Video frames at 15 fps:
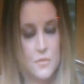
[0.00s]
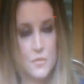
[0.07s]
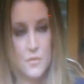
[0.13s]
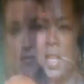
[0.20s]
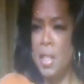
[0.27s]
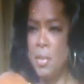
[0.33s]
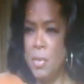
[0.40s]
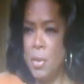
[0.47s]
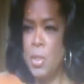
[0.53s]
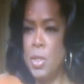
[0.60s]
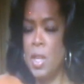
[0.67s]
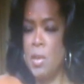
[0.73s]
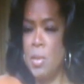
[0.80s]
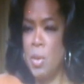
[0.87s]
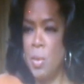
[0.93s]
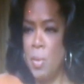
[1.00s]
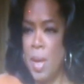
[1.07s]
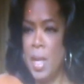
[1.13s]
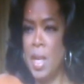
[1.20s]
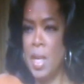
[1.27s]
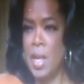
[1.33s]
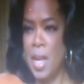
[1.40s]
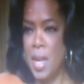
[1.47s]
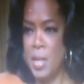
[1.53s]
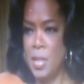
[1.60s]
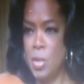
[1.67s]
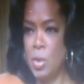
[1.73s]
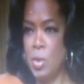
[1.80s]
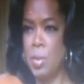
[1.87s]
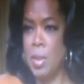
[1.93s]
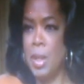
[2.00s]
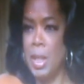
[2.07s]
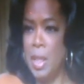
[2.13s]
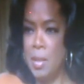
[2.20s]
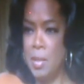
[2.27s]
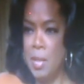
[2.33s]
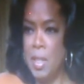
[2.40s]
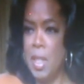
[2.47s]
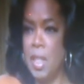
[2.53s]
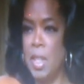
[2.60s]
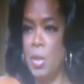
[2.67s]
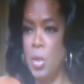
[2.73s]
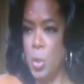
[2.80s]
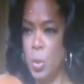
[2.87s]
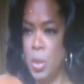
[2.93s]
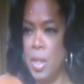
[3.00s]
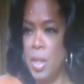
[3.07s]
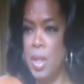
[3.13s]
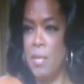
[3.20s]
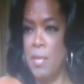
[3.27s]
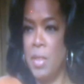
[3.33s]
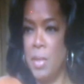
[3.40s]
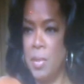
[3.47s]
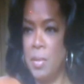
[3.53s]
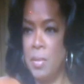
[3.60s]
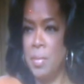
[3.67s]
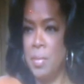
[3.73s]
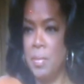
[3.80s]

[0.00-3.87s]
Is that the first time you recognized or believed that he truly loved you